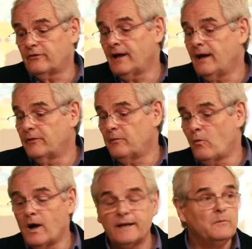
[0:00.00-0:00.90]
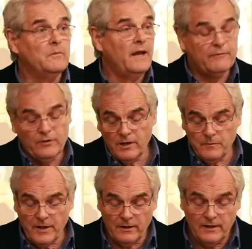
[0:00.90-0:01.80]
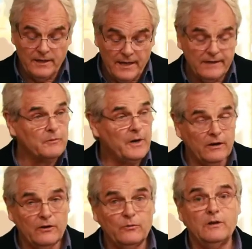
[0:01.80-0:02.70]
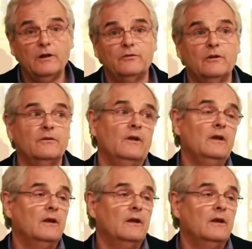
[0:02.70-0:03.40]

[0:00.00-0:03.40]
South quite in African American and Native American traditions.